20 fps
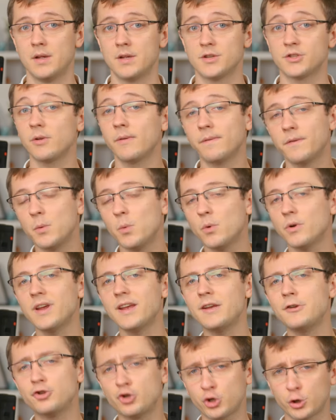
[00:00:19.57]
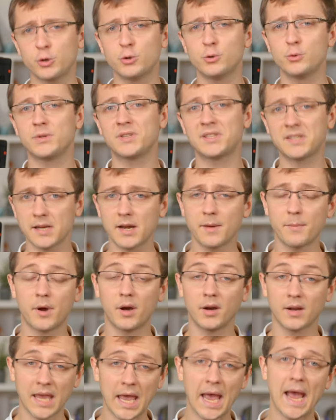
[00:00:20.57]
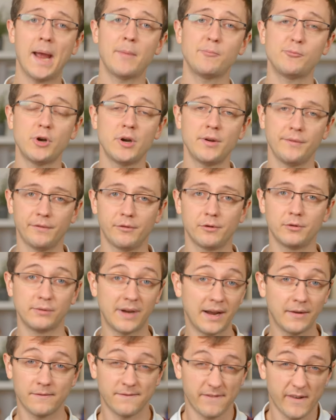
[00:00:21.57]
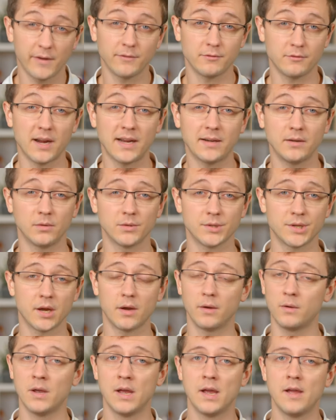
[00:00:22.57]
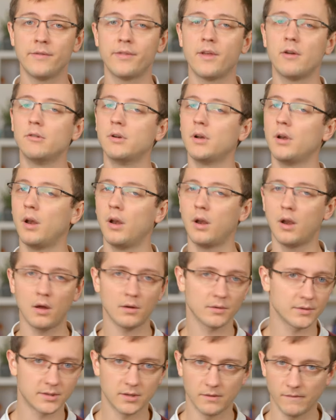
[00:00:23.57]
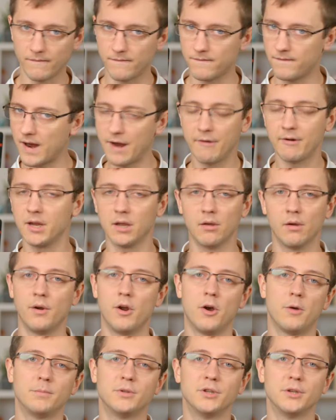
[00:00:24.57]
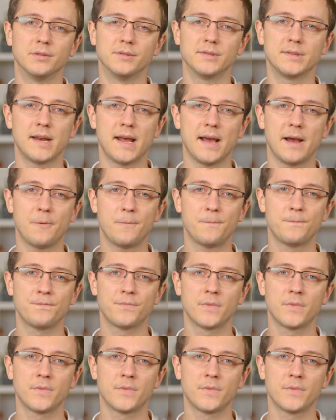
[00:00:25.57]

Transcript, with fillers: So if you want a true cinema camera for around five grand or so, there are lots of very good options now.